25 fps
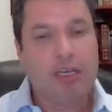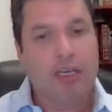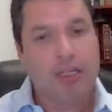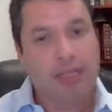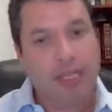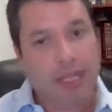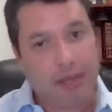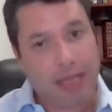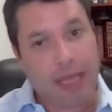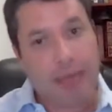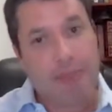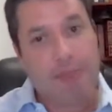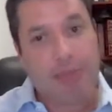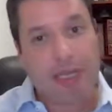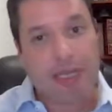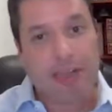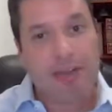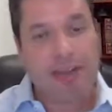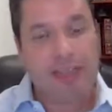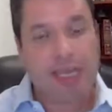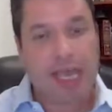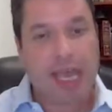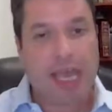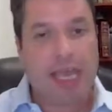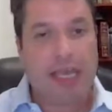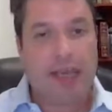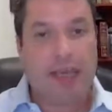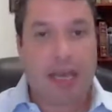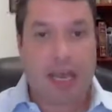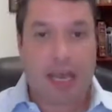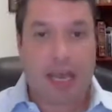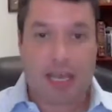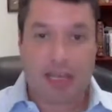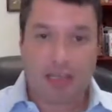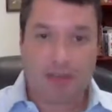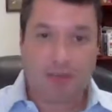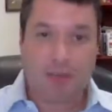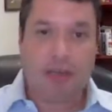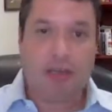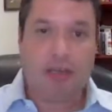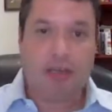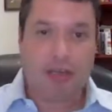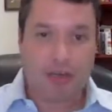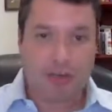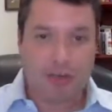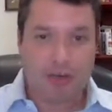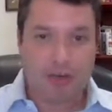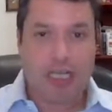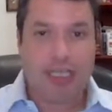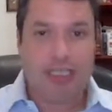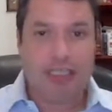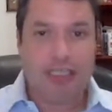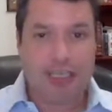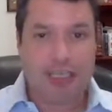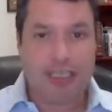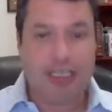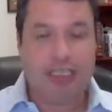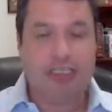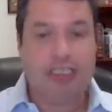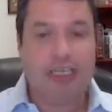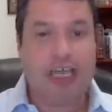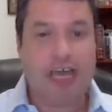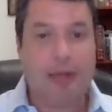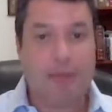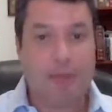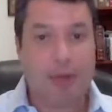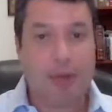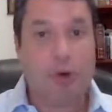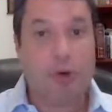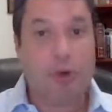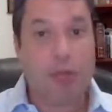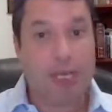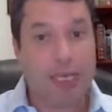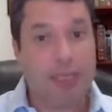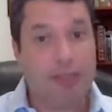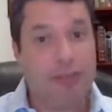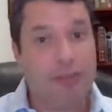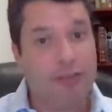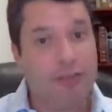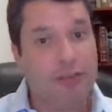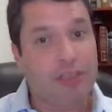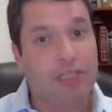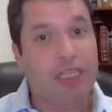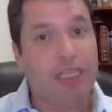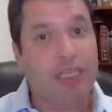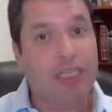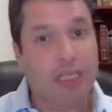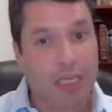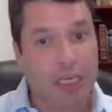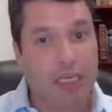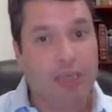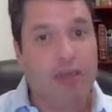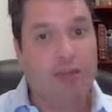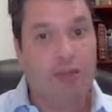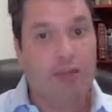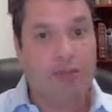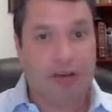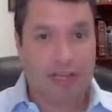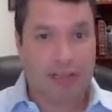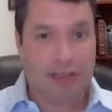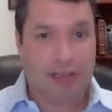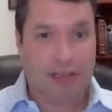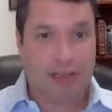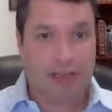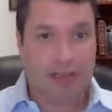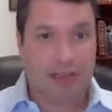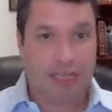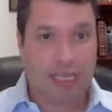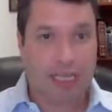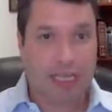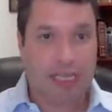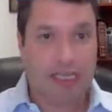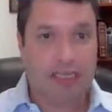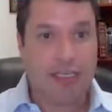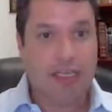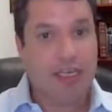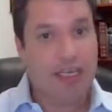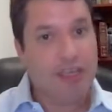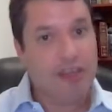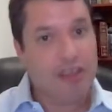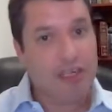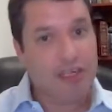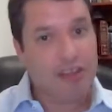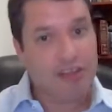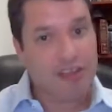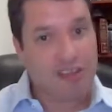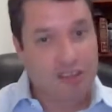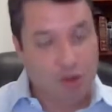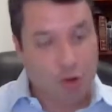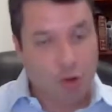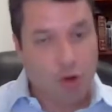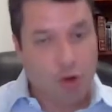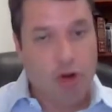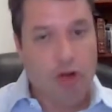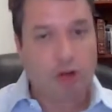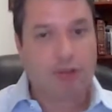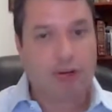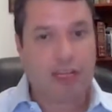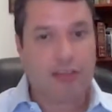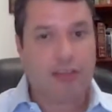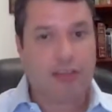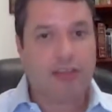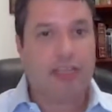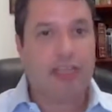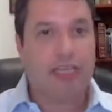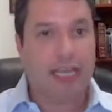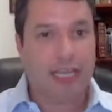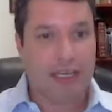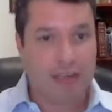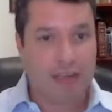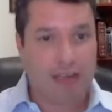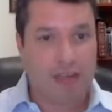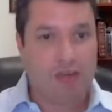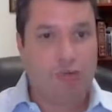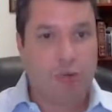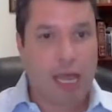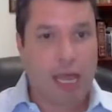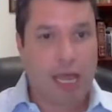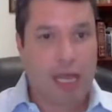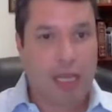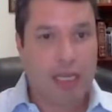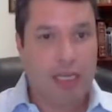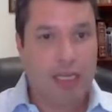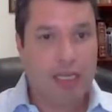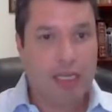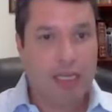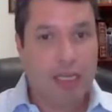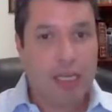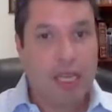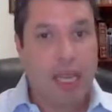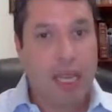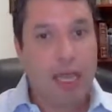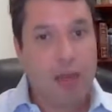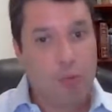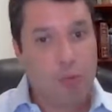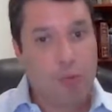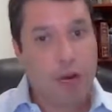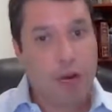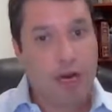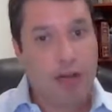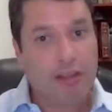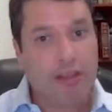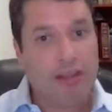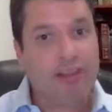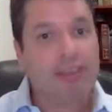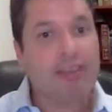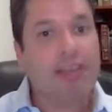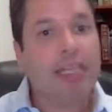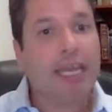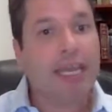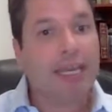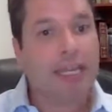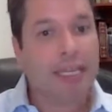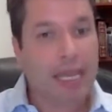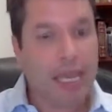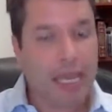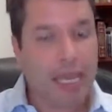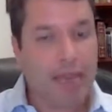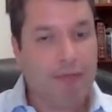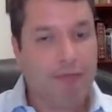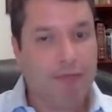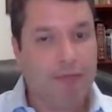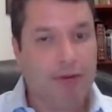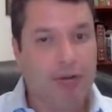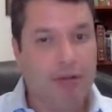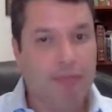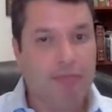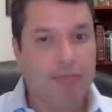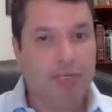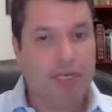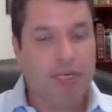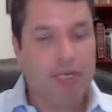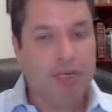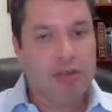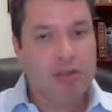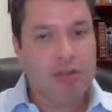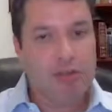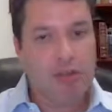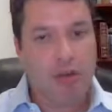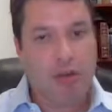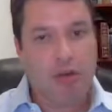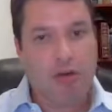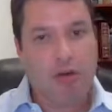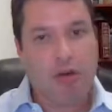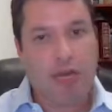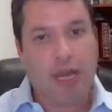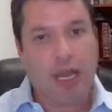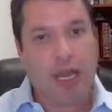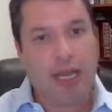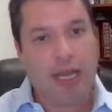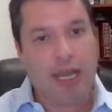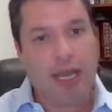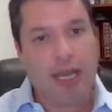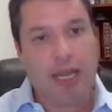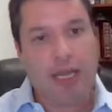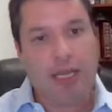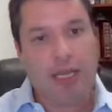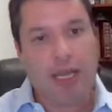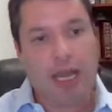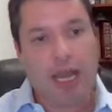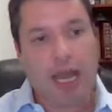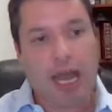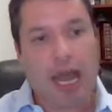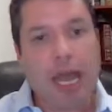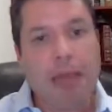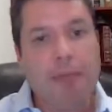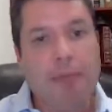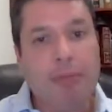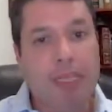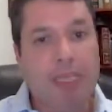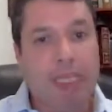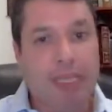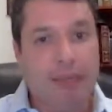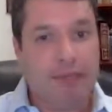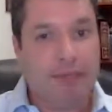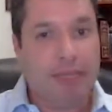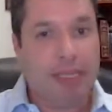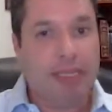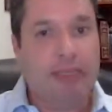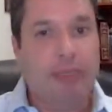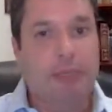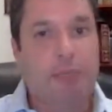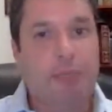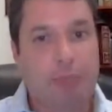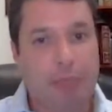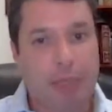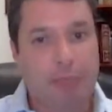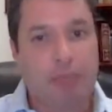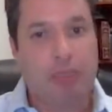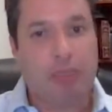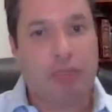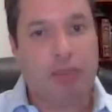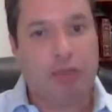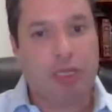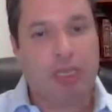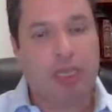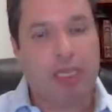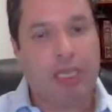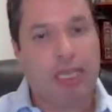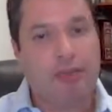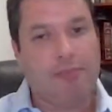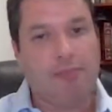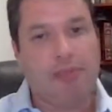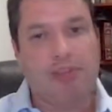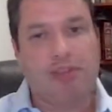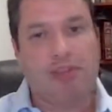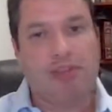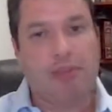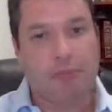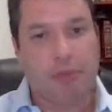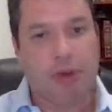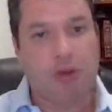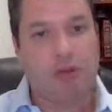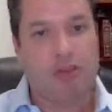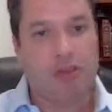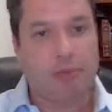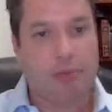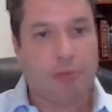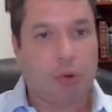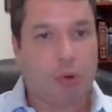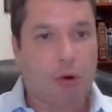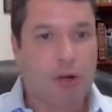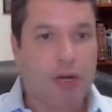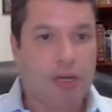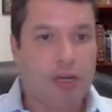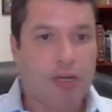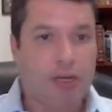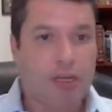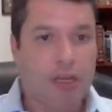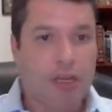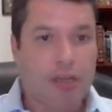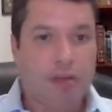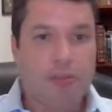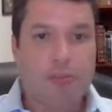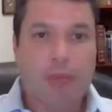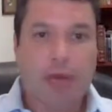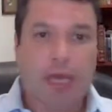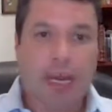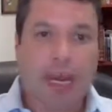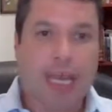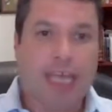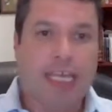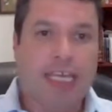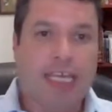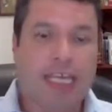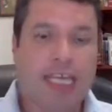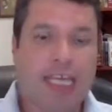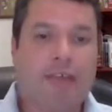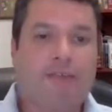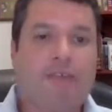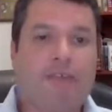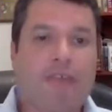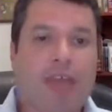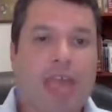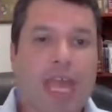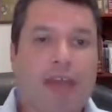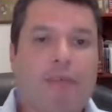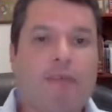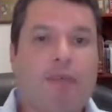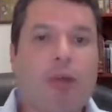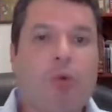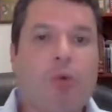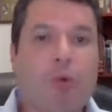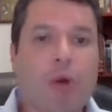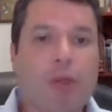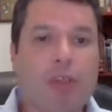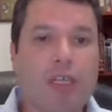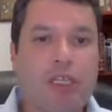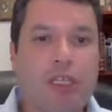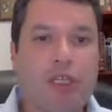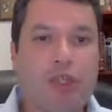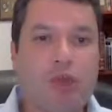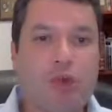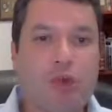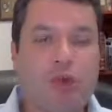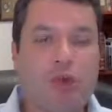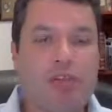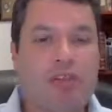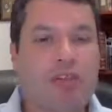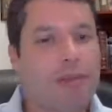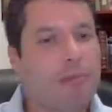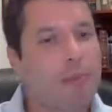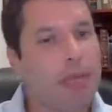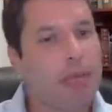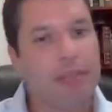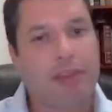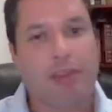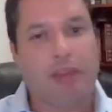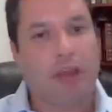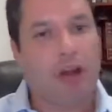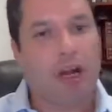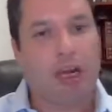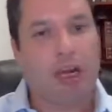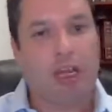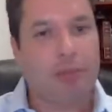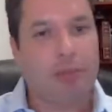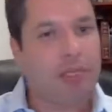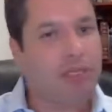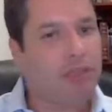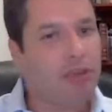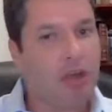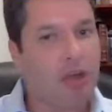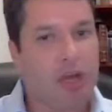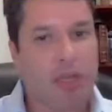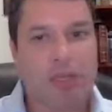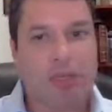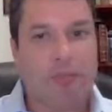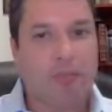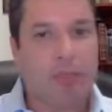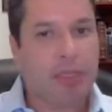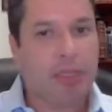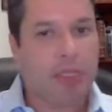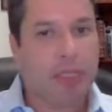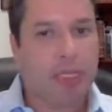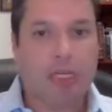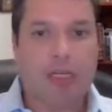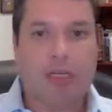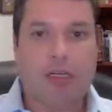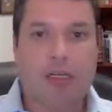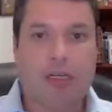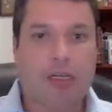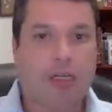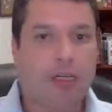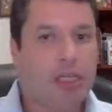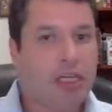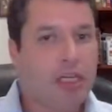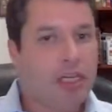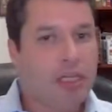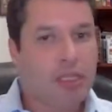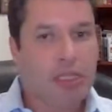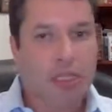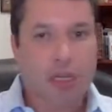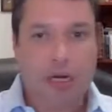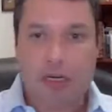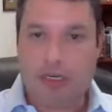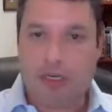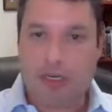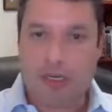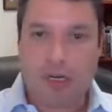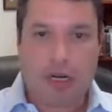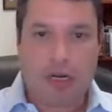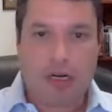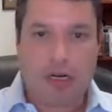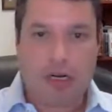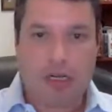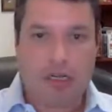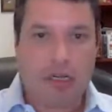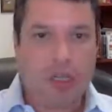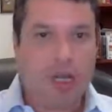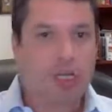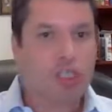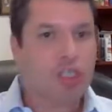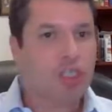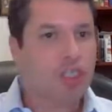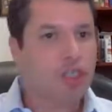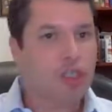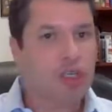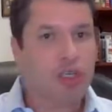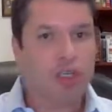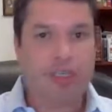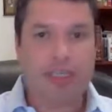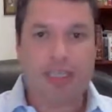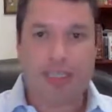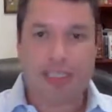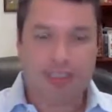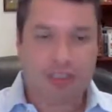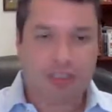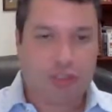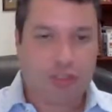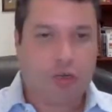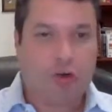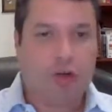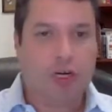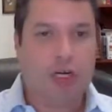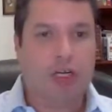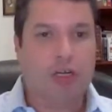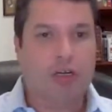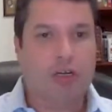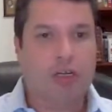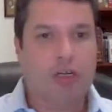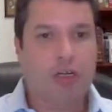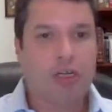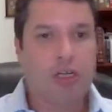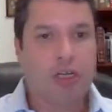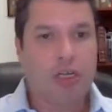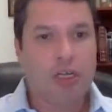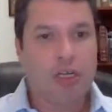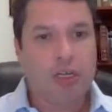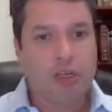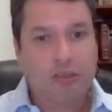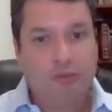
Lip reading: Now, that being said, I spent a great deal of time going into the legal rights of the land, the historic rights of the land as well, and where this land came from. So I believe that the biblical claims is the most important. But I give everyone the tools to make the argument on the political, the archaeological, the historical